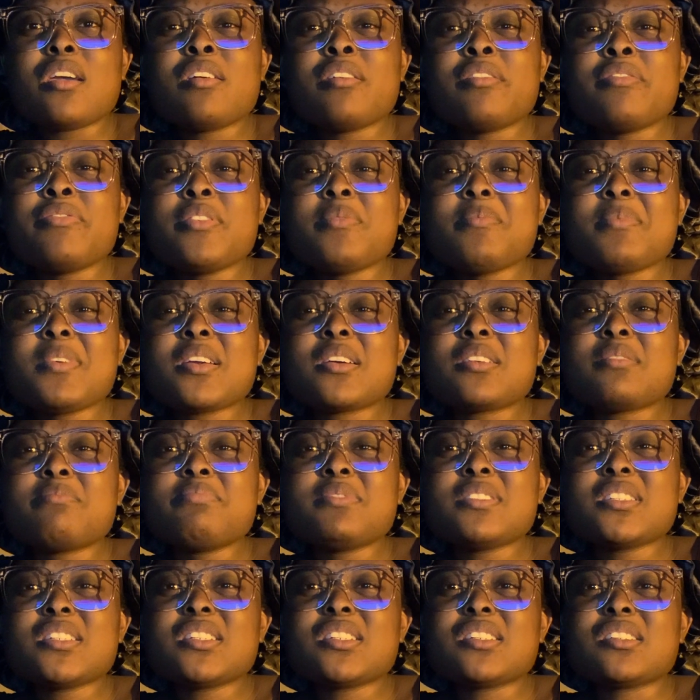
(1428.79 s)
for my
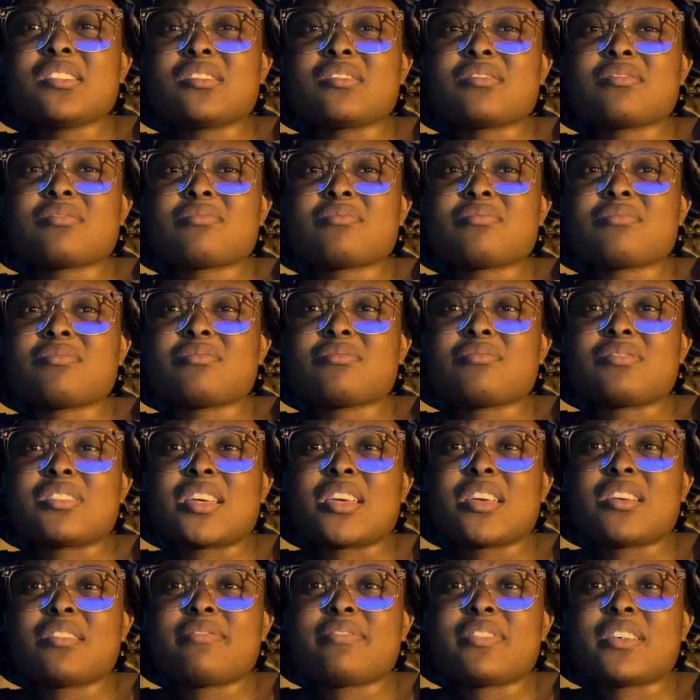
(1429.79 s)
updates? I
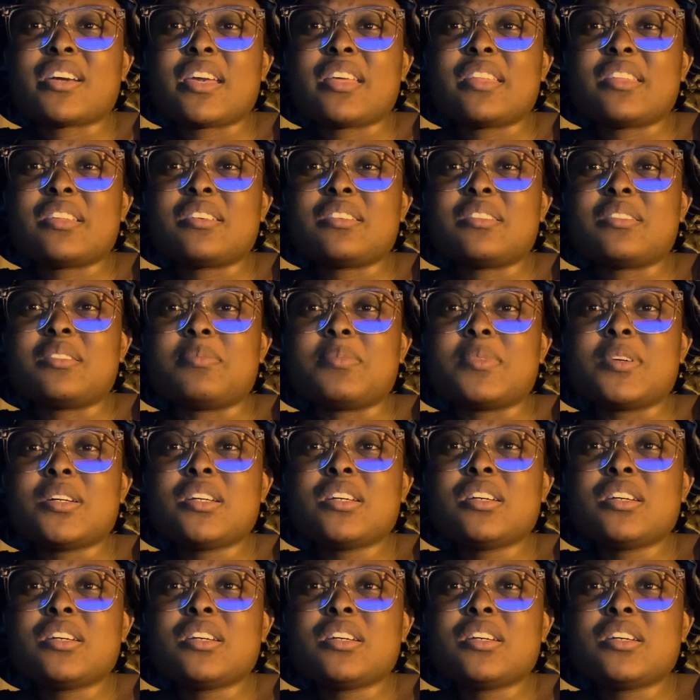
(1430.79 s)
can't find them.